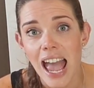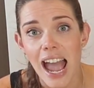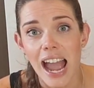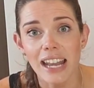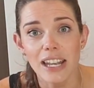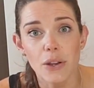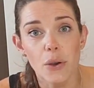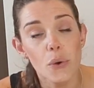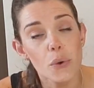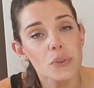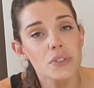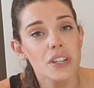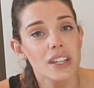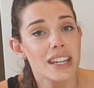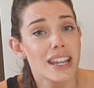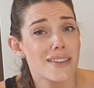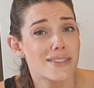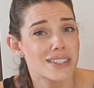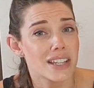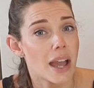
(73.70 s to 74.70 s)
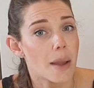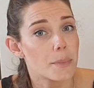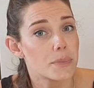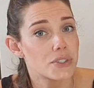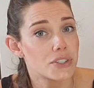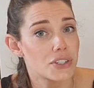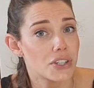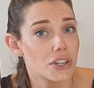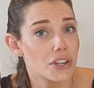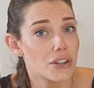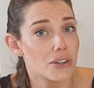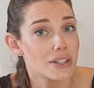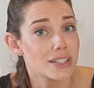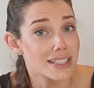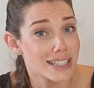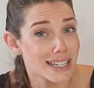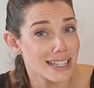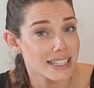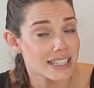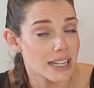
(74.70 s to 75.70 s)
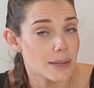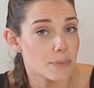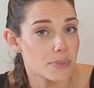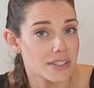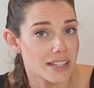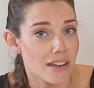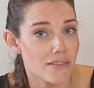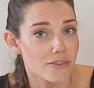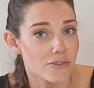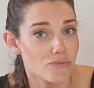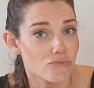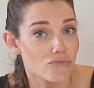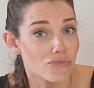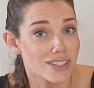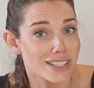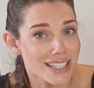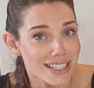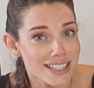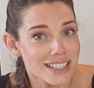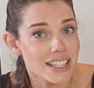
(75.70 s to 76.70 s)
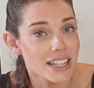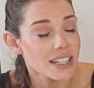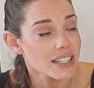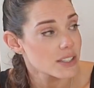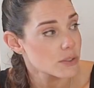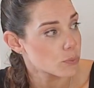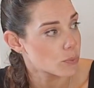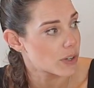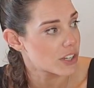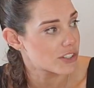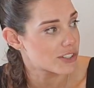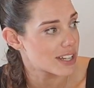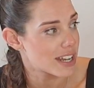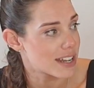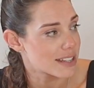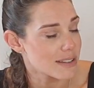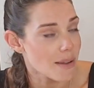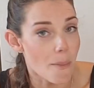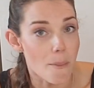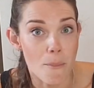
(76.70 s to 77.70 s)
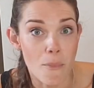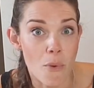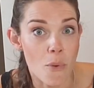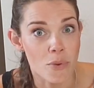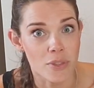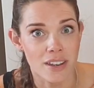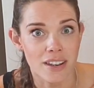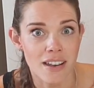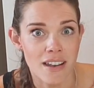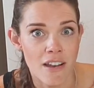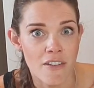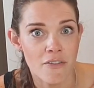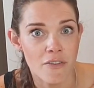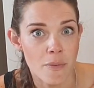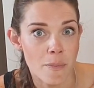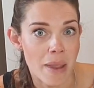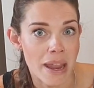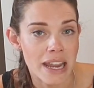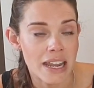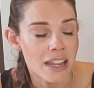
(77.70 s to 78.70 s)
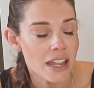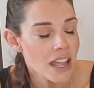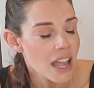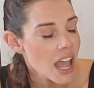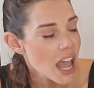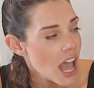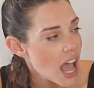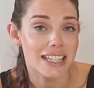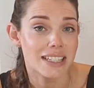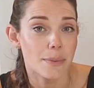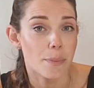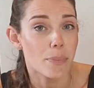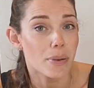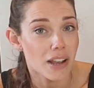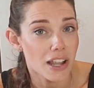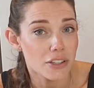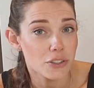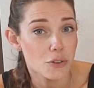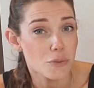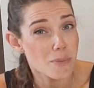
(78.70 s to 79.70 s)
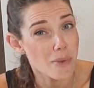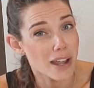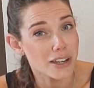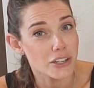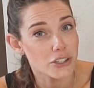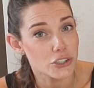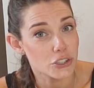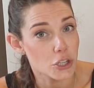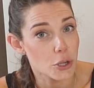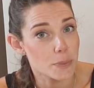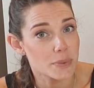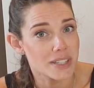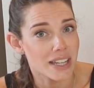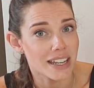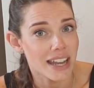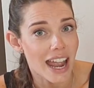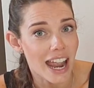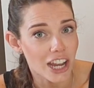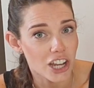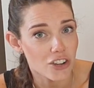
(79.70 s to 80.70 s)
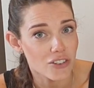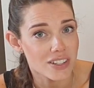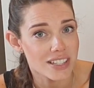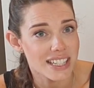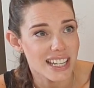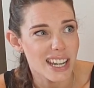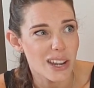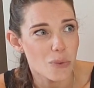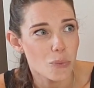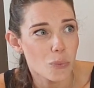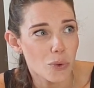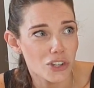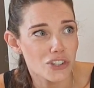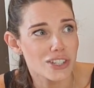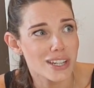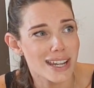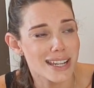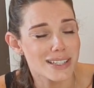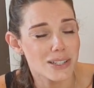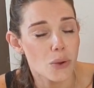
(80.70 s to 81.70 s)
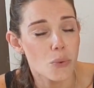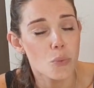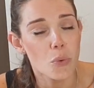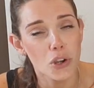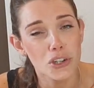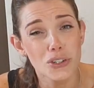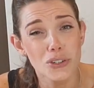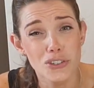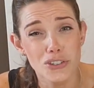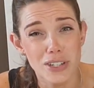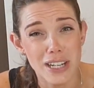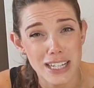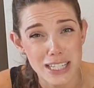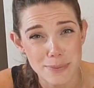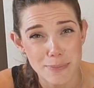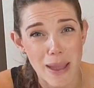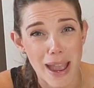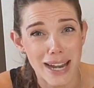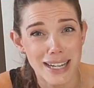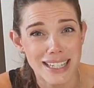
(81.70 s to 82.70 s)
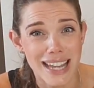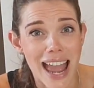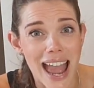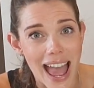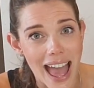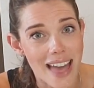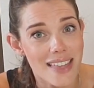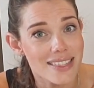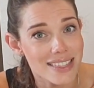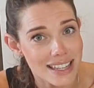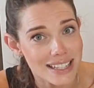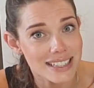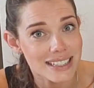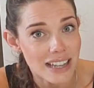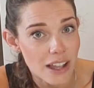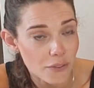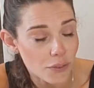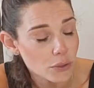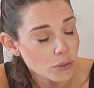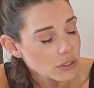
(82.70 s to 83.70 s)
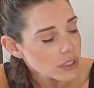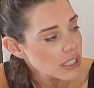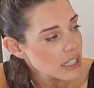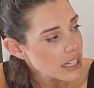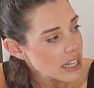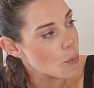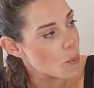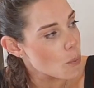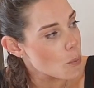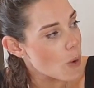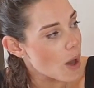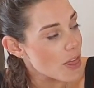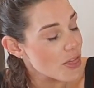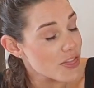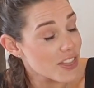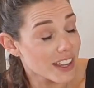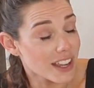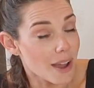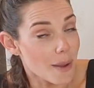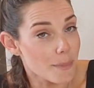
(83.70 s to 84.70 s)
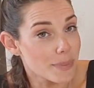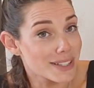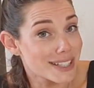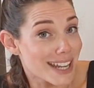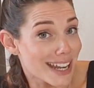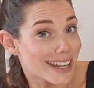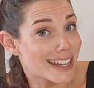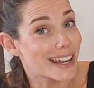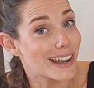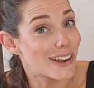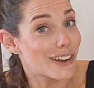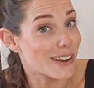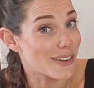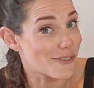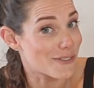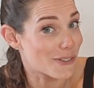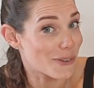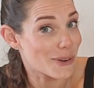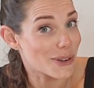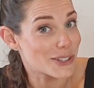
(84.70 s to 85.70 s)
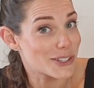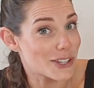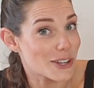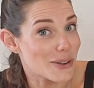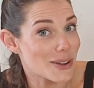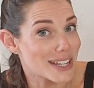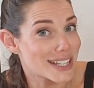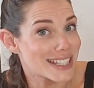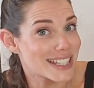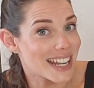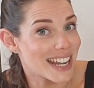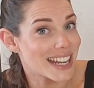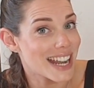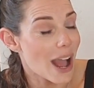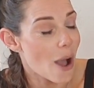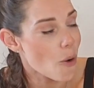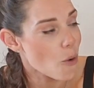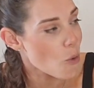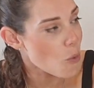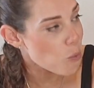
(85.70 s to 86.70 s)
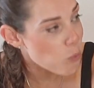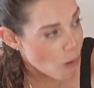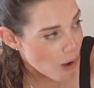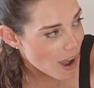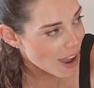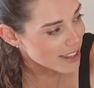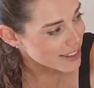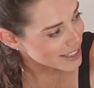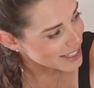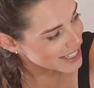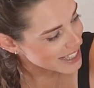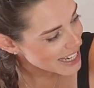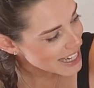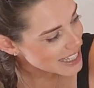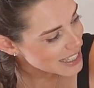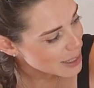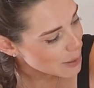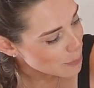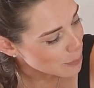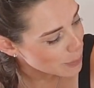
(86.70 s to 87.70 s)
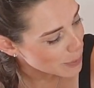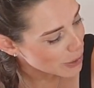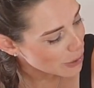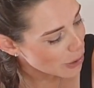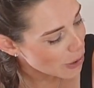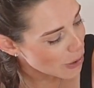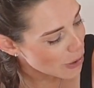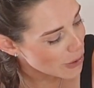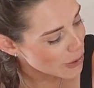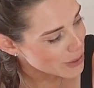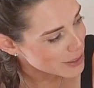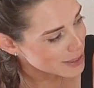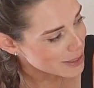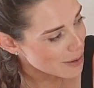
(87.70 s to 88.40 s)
and it also gives up to 16% resistance, which is more than enough for me. It's a plus or minus 2% accuracy, which is what you should expect at this level. One thing I'm particularly looking forward to is seeing how quiet this is, because